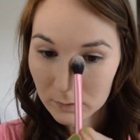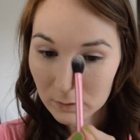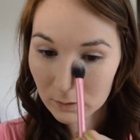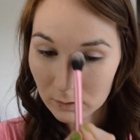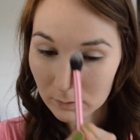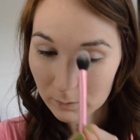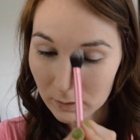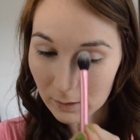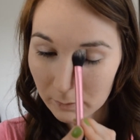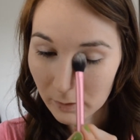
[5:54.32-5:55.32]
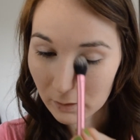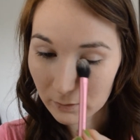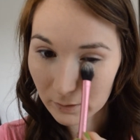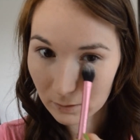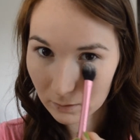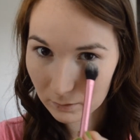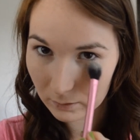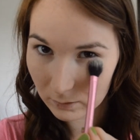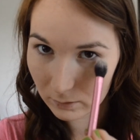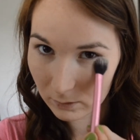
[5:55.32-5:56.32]
Just gonna apply powder
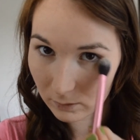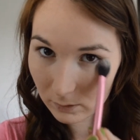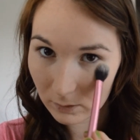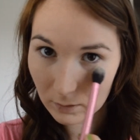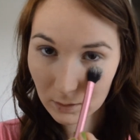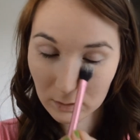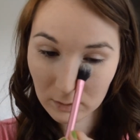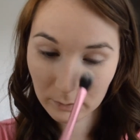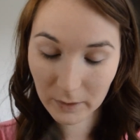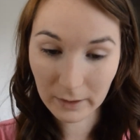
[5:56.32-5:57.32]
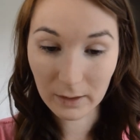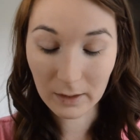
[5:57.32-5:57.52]
to my